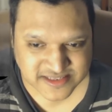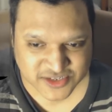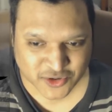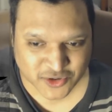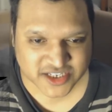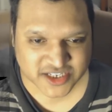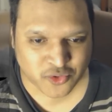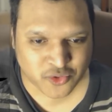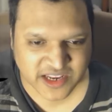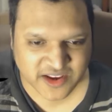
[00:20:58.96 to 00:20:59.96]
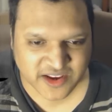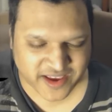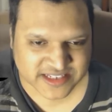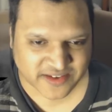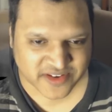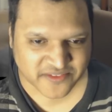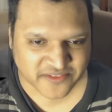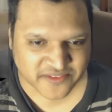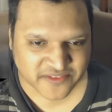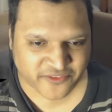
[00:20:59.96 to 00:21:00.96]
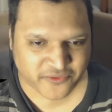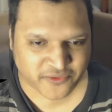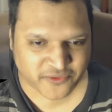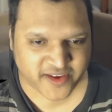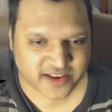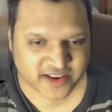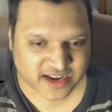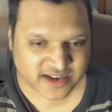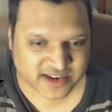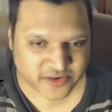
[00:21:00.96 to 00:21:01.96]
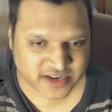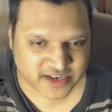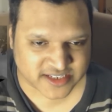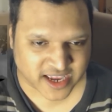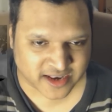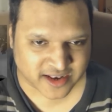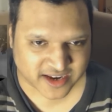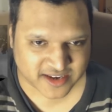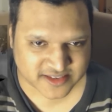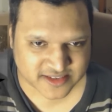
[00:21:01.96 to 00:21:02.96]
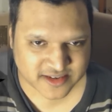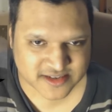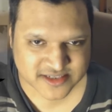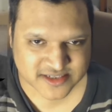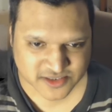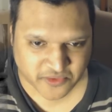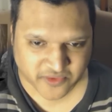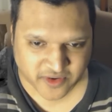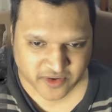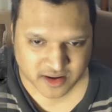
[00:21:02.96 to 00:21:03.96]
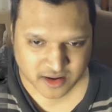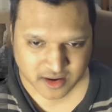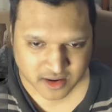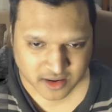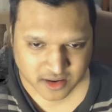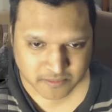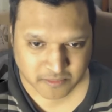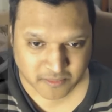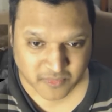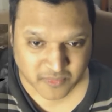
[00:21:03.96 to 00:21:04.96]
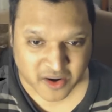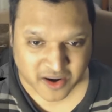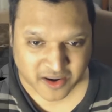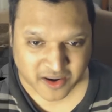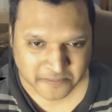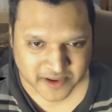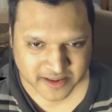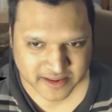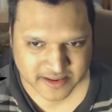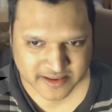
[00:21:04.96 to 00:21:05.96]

He's got such a unique face. I've never seen a character design like his so far. Oh, man.